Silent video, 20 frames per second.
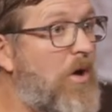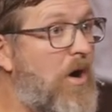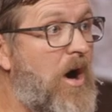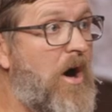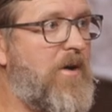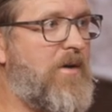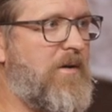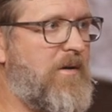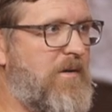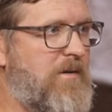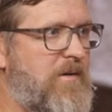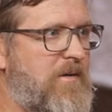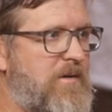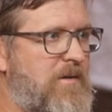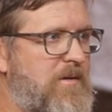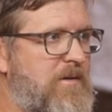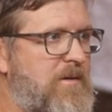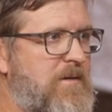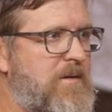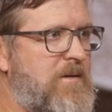honored.
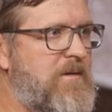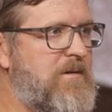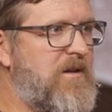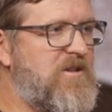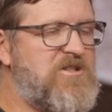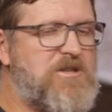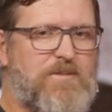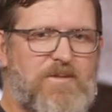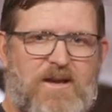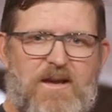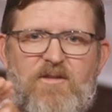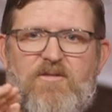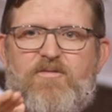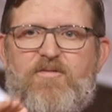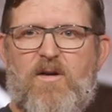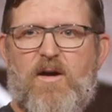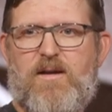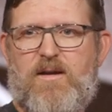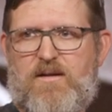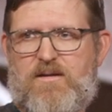They should be
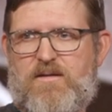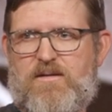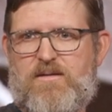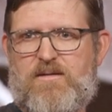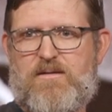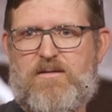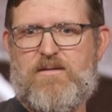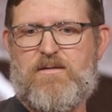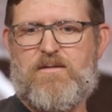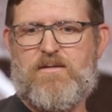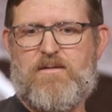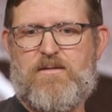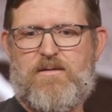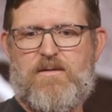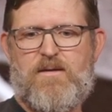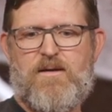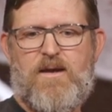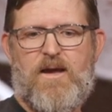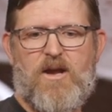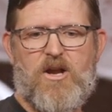confronted
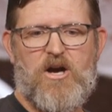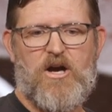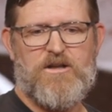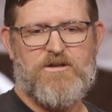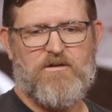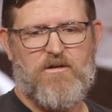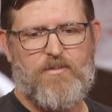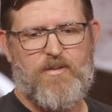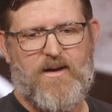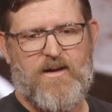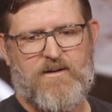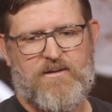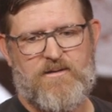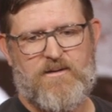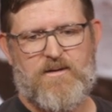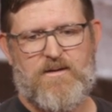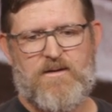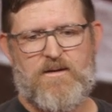and called to repent.